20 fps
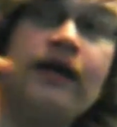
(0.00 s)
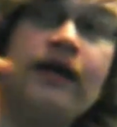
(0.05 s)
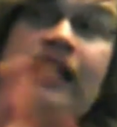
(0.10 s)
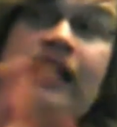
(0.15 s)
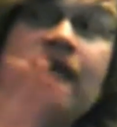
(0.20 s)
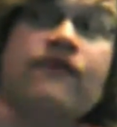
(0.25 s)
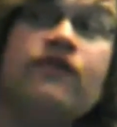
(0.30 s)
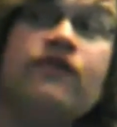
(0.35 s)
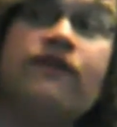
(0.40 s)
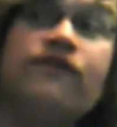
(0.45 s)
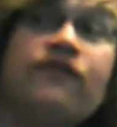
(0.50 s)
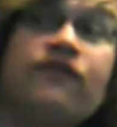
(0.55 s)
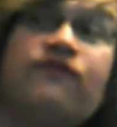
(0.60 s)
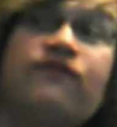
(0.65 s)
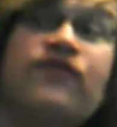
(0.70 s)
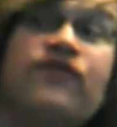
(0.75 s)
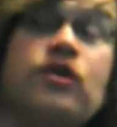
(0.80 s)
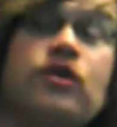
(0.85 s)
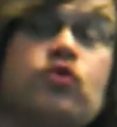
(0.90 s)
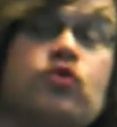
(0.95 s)
even if it
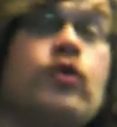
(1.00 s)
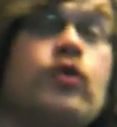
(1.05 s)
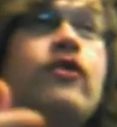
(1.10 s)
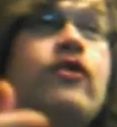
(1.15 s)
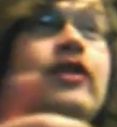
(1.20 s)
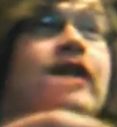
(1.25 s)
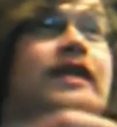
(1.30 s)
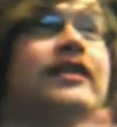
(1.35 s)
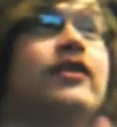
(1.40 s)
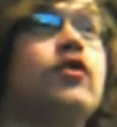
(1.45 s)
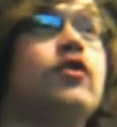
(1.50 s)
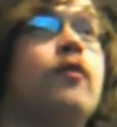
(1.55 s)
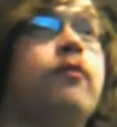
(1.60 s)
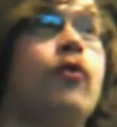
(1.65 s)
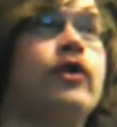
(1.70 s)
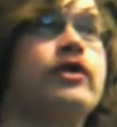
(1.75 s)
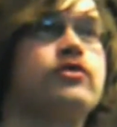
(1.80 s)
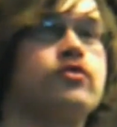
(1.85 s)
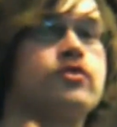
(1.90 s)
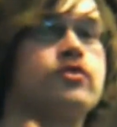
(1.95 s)
feels weird, like there are
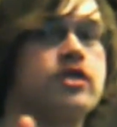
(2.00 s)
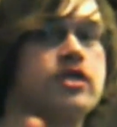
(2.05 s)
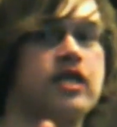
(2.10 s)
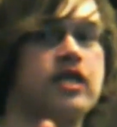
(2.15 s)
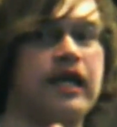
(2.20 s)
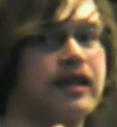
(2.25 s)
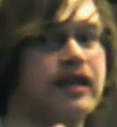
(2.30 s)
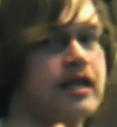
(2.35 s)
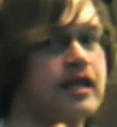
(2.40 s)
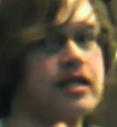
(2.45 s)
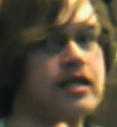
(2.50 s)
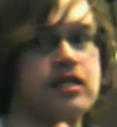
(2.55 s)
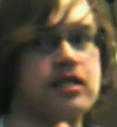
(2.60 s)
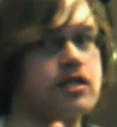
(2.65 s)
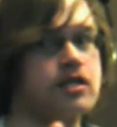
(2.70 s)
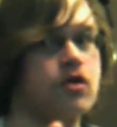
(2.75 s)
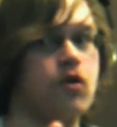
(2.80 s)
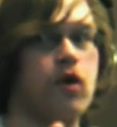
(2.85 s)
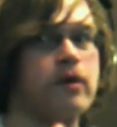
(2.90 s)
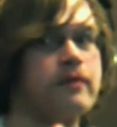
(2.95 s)
points where it's just like this
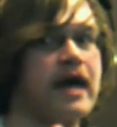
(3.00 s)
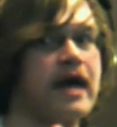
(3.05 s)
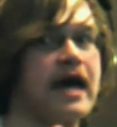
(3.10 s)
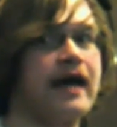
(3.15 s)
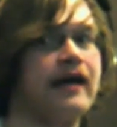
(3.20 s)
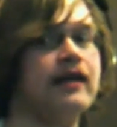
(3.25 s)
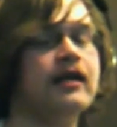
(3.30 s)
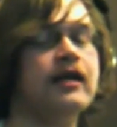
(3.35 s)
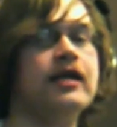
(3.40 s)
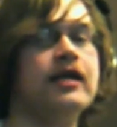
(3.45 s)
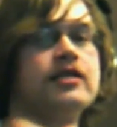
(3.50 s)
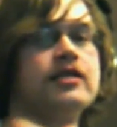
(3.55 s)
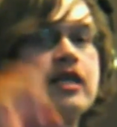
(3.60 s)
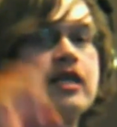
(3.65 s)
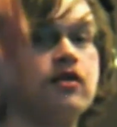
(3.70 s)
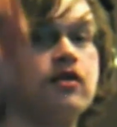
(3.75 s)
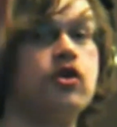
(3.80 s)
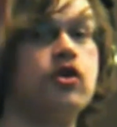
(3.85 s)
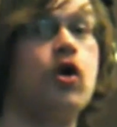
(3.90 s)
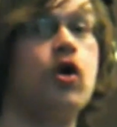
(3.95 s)
is going bad. It's
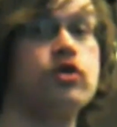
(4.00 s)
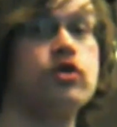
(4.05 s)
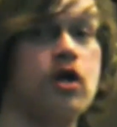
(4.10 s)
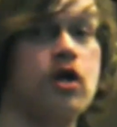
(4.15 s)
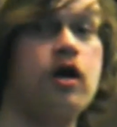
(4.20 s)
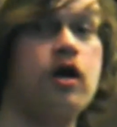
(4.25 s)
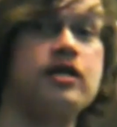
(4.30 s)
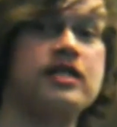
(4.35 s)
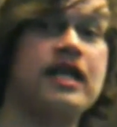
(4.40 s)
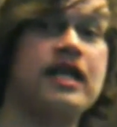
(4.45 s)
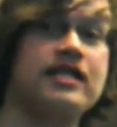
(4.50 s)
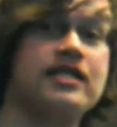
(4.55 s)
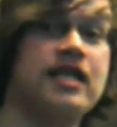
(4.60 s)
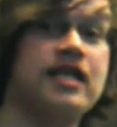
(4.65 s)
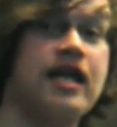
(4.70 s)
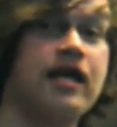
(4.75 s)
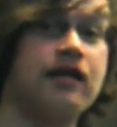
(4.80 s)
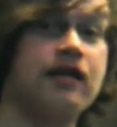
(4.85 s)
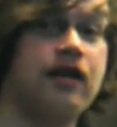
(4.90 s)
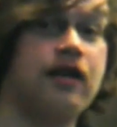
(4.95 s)
like no, as long as that's
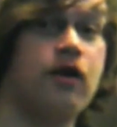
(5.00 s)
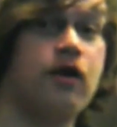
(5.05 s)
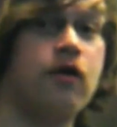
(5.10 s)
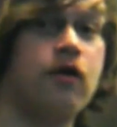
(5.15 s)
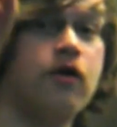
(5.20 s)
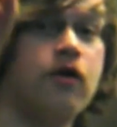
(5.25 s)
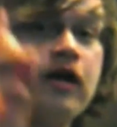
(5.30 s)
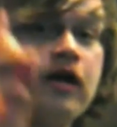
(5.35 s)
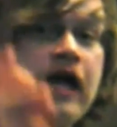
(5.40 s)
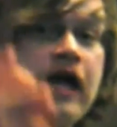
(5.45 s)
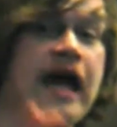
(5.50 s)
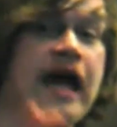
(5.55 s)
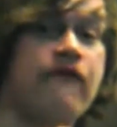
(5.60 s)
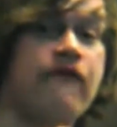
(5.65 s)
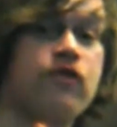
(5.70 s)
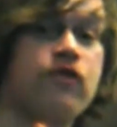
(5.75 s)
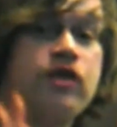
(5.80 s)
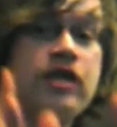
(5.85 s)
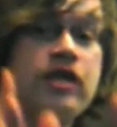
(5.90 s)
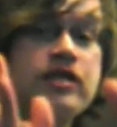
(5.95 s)
staying there,
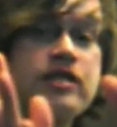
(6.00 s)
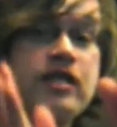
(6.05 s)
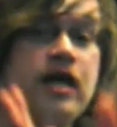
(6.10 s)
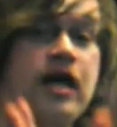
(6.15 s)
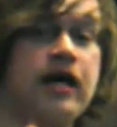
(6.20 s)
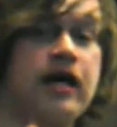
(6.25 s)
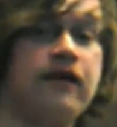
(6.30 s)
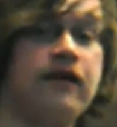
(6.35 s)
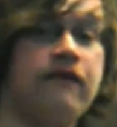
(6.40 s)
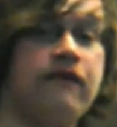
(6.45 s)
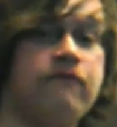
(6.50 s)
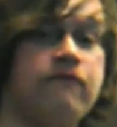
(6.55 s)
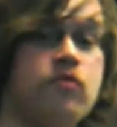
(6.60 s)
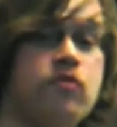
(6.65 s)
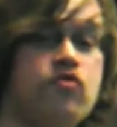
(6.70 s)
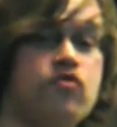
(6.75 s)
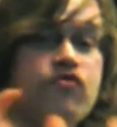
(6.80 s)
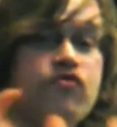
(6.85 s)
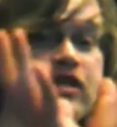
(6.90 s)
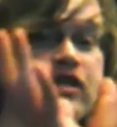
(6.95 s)
everything's kind of
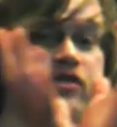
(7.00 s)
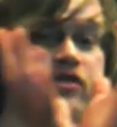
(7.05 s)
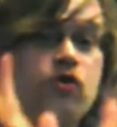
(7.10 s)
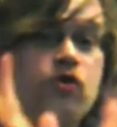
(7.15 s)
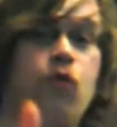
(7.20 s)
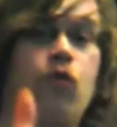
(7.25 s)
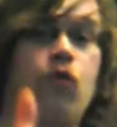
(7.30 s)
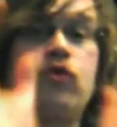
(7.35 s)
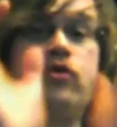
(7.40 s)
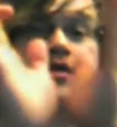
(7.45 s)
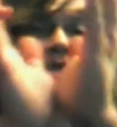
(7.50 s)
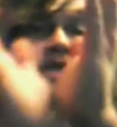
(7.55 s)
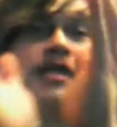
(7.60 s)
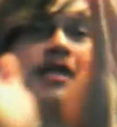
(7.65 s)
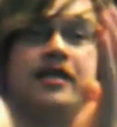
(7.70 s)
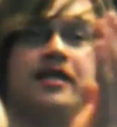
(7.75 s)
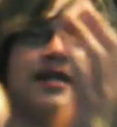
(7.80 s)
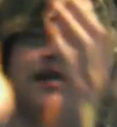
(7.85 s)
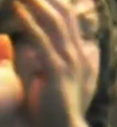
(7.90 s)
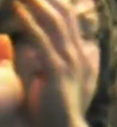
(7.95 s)
moving towards
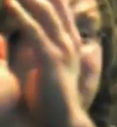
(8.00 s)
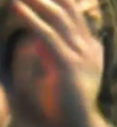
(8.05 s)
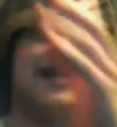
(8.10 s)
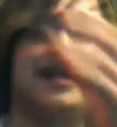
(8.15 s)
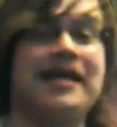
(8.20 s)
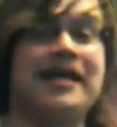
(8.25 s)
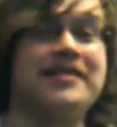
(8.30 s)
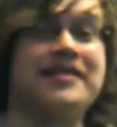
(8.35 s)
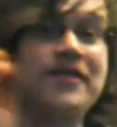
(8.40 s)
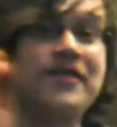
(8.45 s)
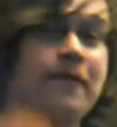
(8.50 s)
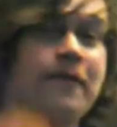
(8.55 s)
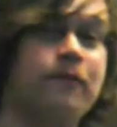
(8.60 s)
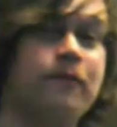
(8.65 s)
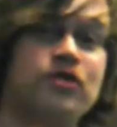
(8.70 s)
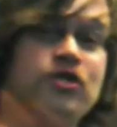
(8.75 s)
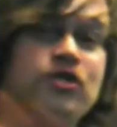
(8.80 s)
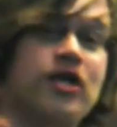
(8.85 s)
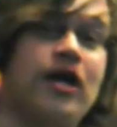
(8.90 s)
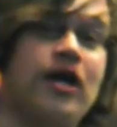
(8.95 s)
it, and it ends up
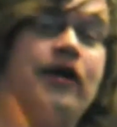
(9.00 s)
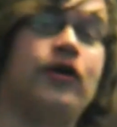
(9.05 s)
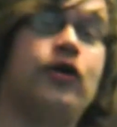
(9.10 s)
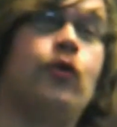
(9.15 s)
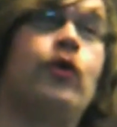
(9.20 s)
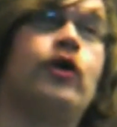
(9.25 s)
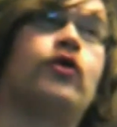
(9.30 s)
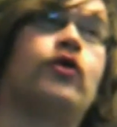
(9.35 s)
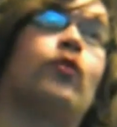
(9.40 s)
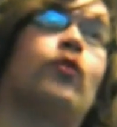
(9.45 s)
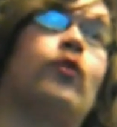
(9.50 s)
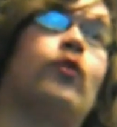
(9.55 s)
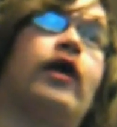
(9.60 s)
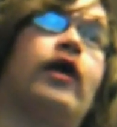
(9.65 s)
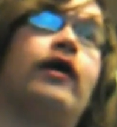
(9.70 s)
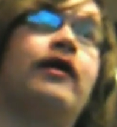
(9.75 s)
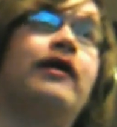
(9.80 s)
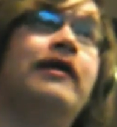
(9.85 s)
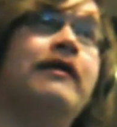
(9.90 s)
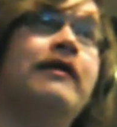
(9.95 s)
just kind of going your
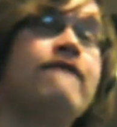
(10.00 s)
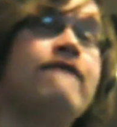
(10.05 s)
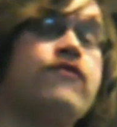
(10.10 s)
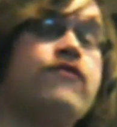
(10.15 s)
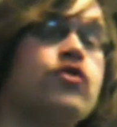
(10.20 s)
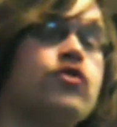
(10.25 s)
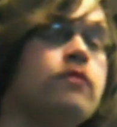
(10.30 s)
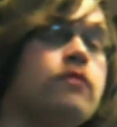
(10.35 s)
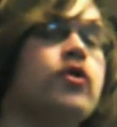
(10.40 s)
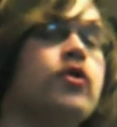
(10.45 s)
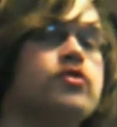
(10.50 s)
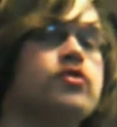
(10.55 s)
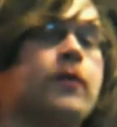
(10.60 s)
way for the most